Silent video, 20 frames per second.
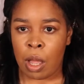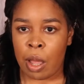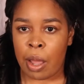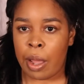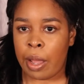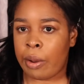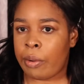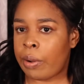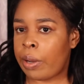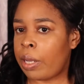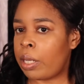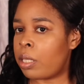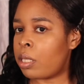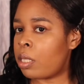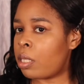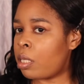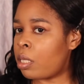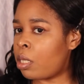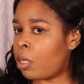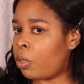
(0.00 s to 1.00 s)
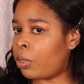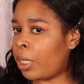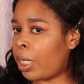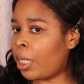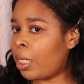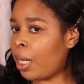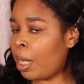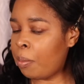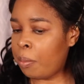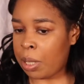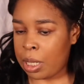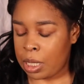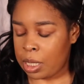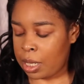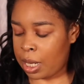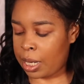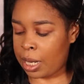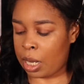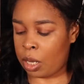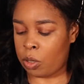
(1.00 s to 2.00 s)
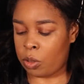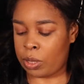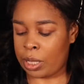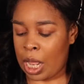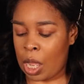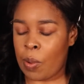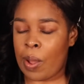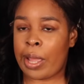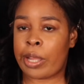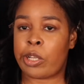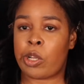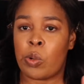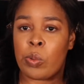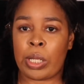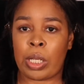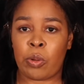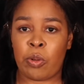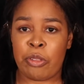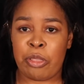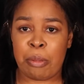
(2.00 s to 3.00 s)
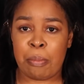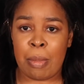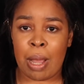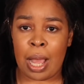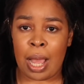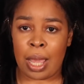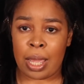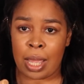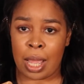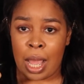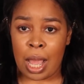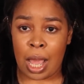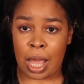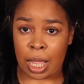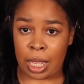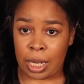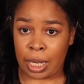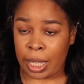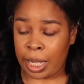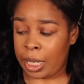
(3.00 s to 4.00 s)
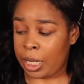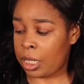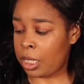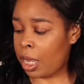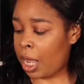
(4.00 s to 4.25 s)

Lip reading: All right, so now that I blended that out, now I go in with my highlight.